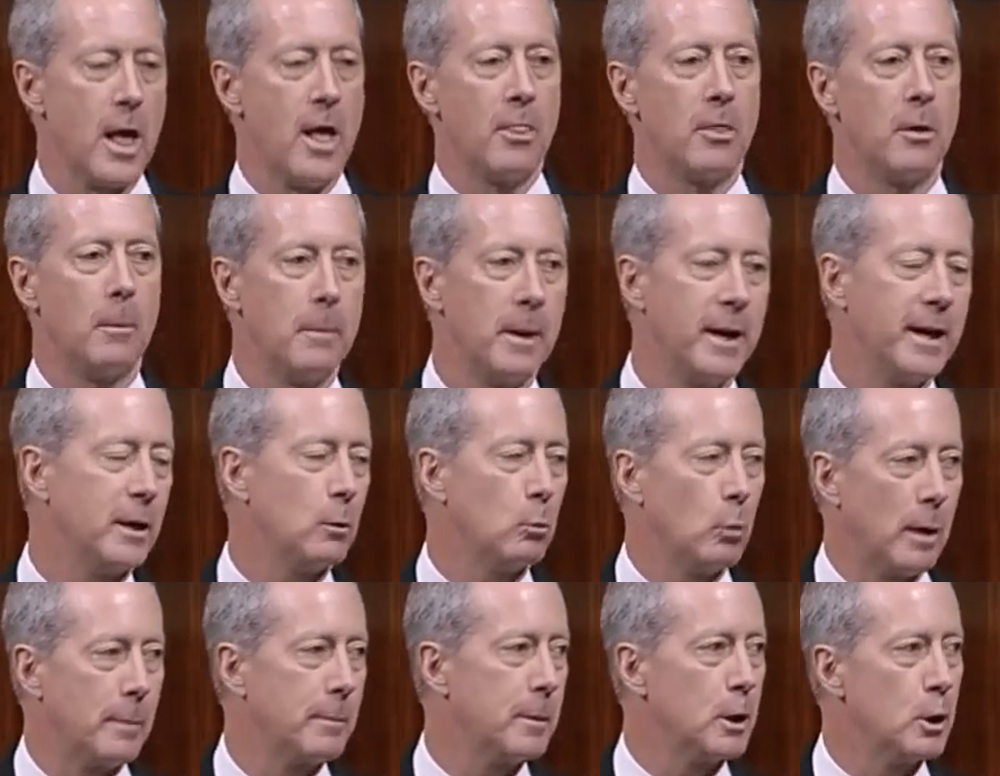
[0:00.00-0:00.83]
the men and
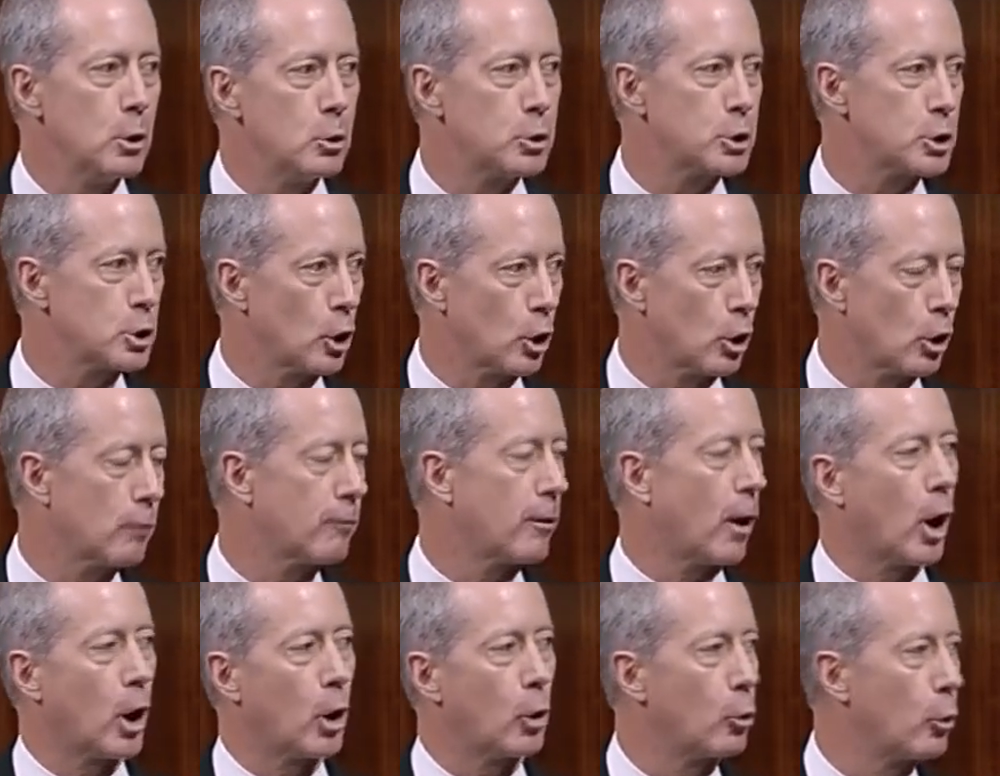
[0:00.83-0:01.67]
women who serve
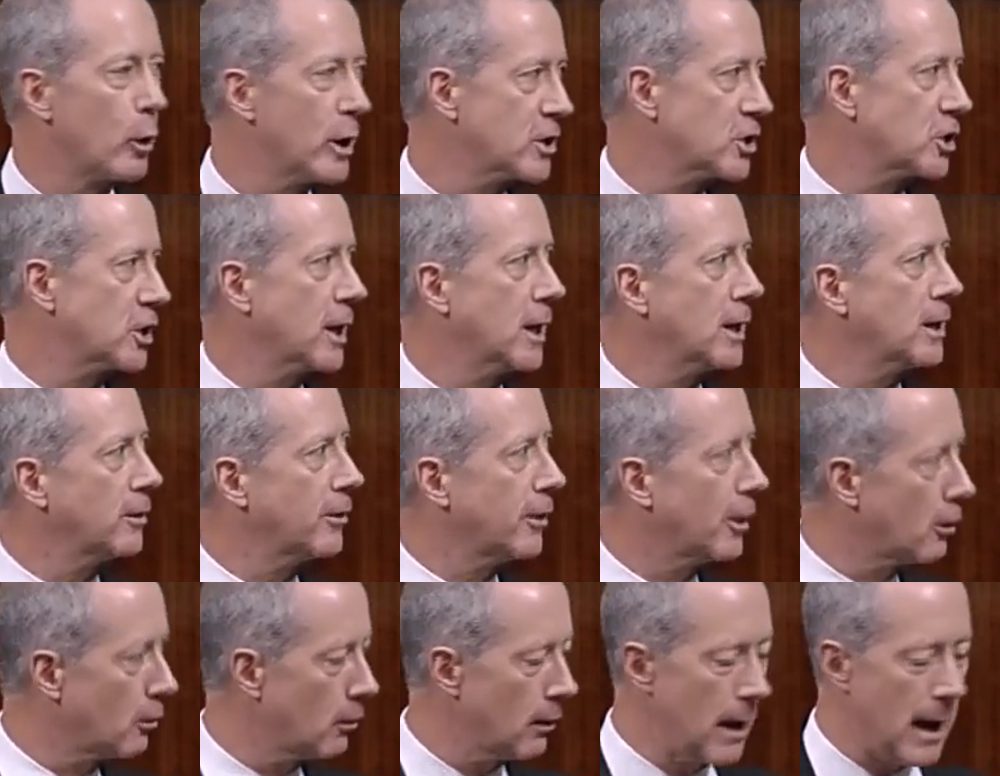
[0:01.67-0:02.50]
are risking
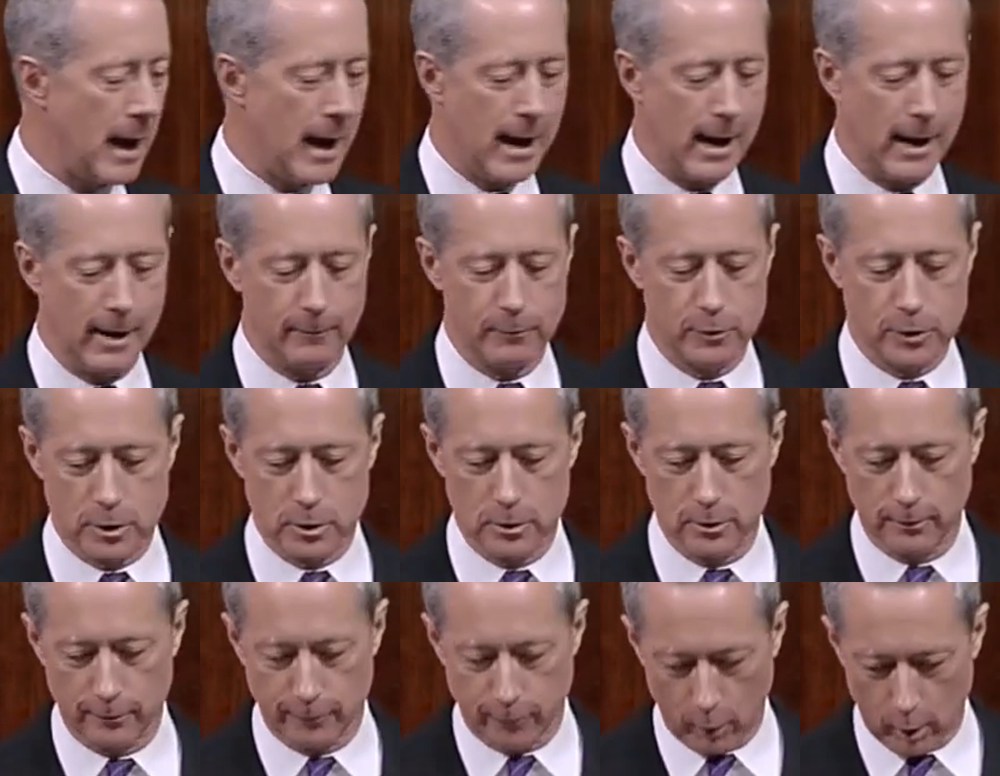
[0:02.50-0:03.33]
their lives
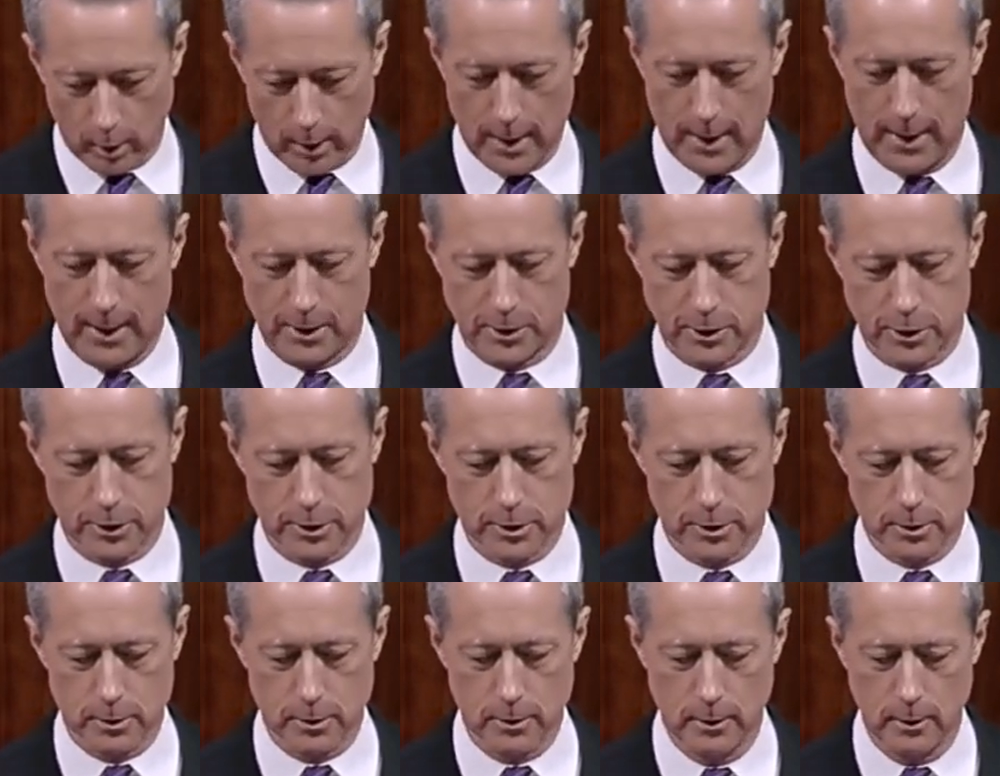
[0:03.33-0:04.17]
for
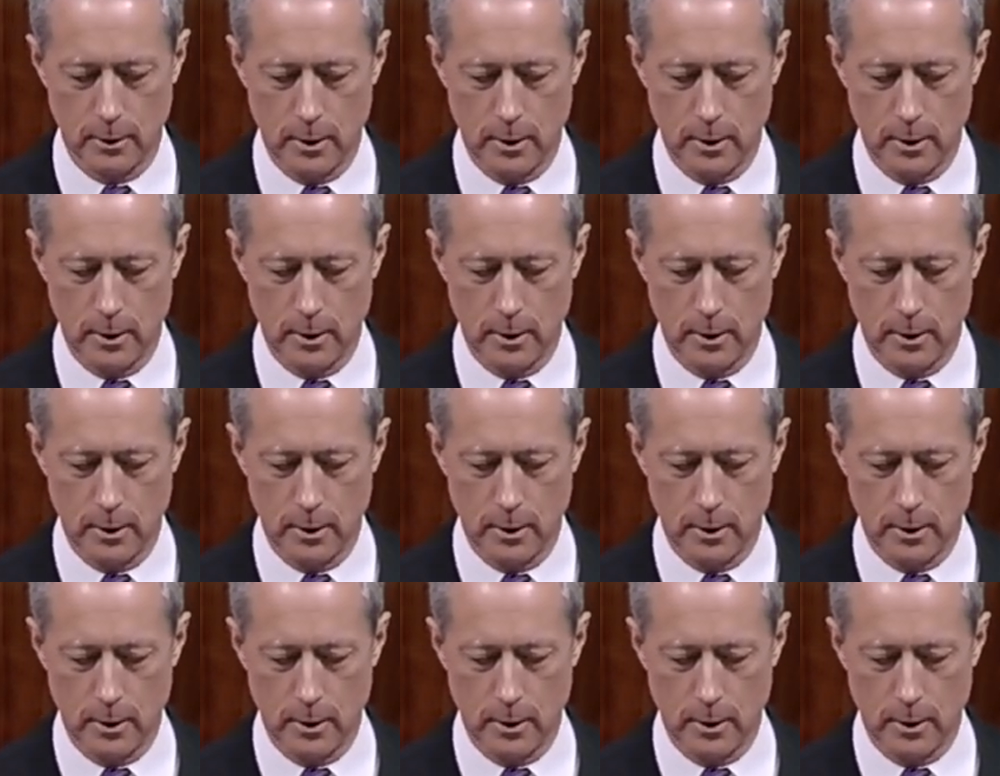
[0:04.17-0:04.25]
us.